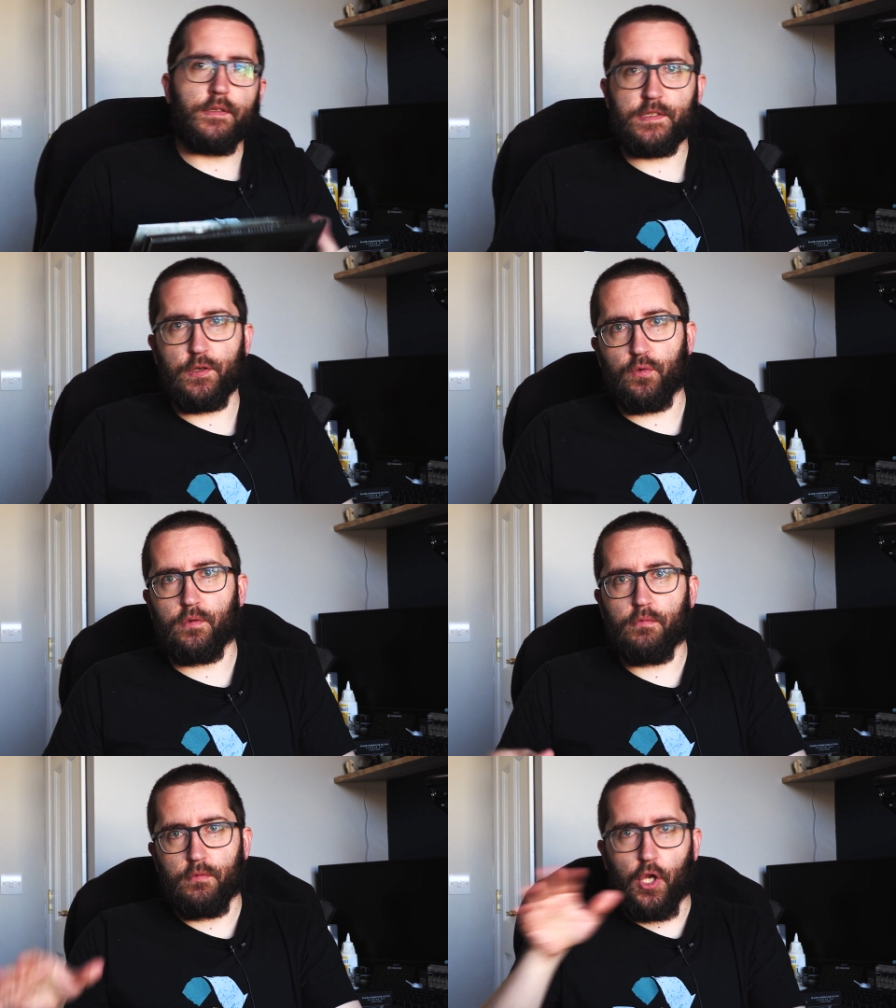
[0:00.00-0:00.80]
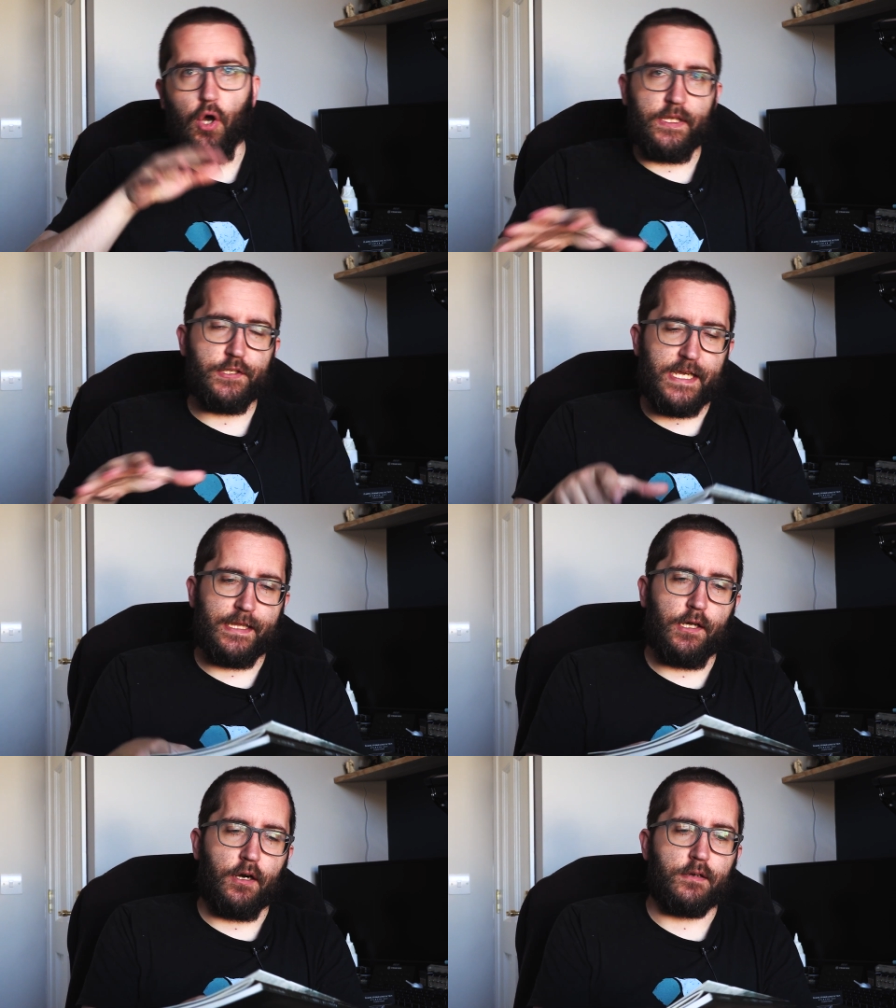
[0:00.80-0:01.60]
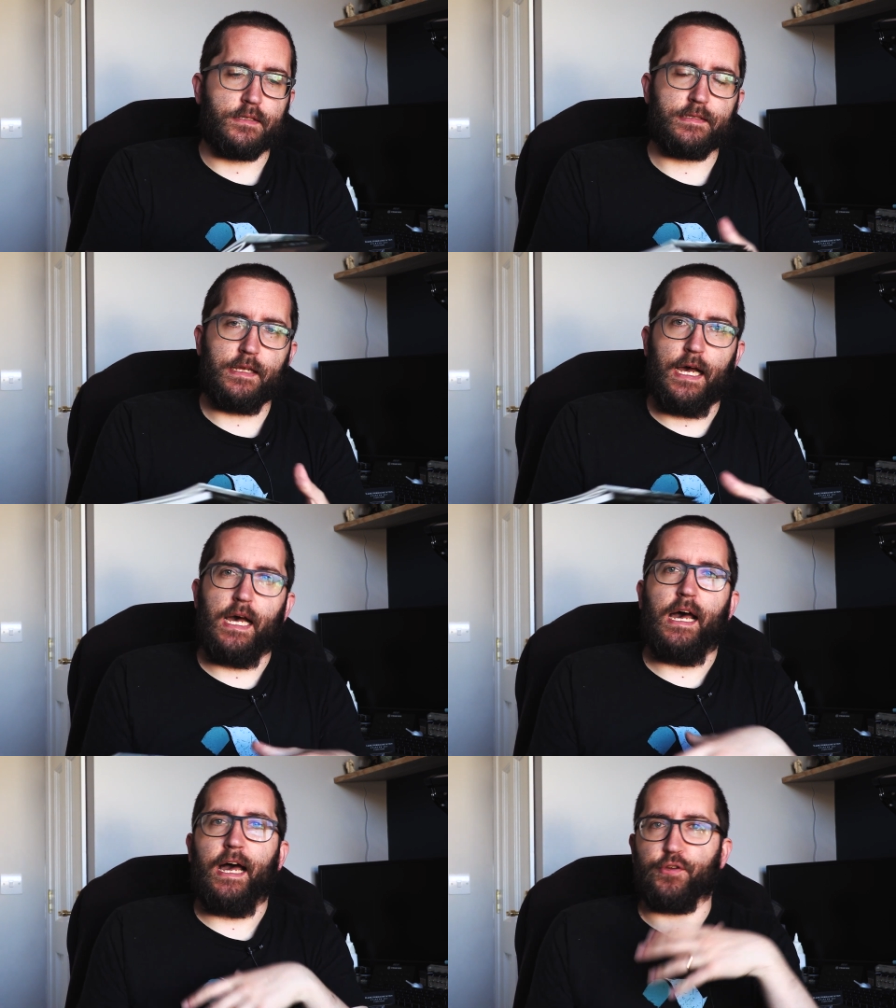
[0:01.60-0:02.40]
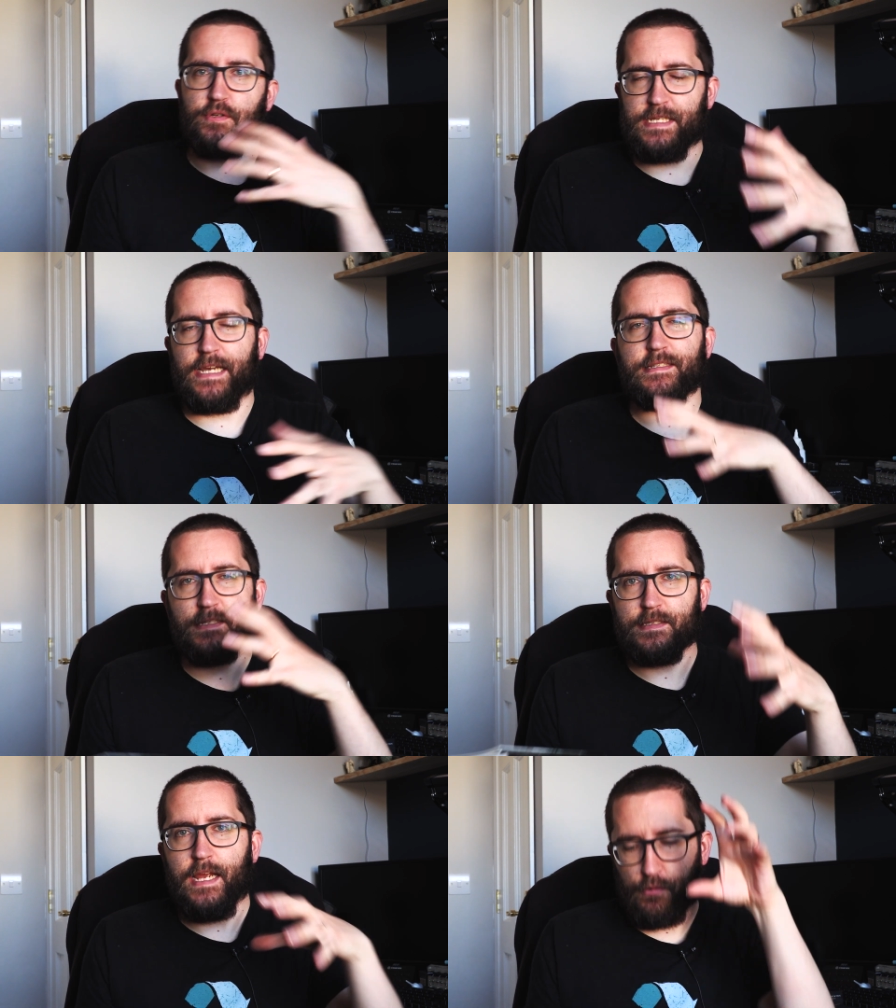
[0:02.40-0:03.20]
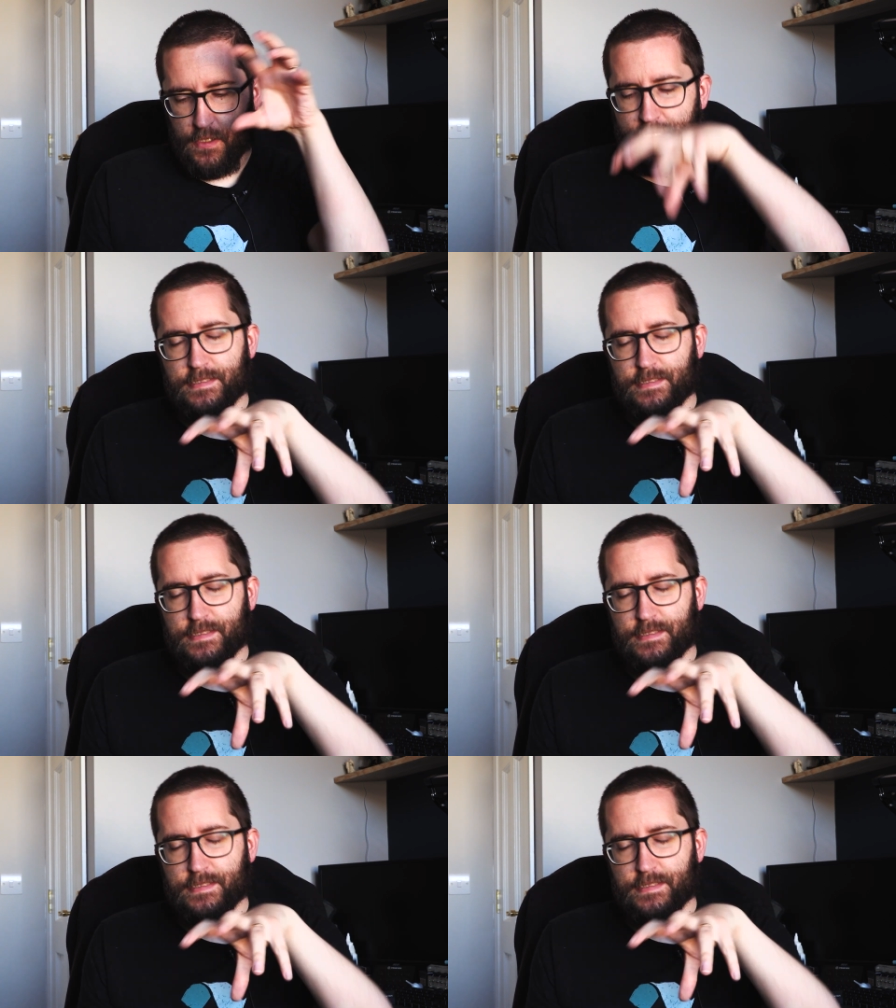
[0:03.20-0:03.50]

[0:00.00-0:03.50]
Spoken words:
So not only do you get the cards and your dice, etc.